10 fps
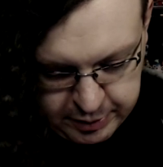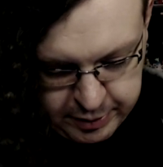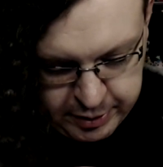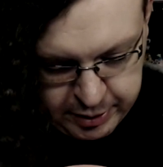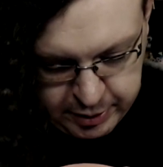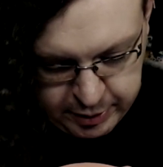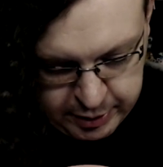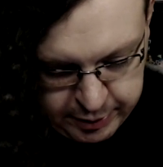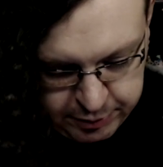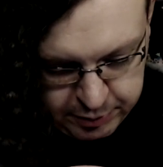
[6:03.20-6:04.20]
in there.
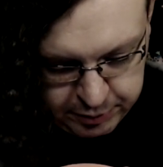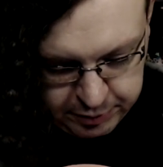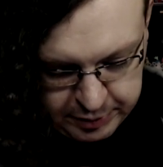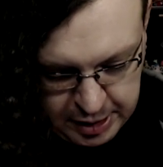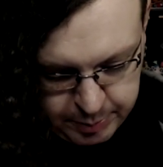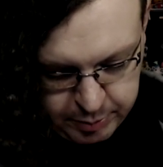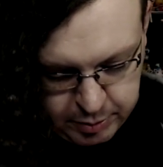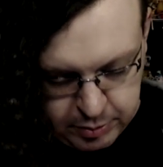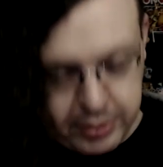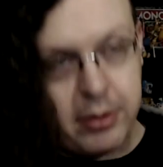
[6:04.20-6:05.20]
There's a little stopper
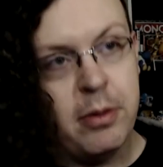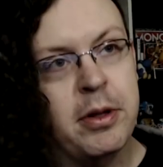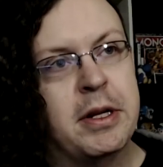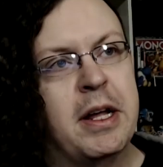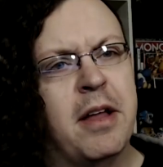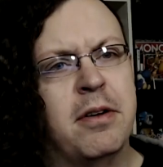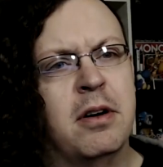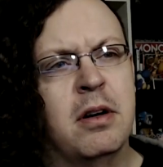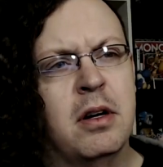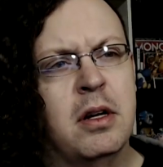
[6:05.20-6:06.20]
holding the whole thing together.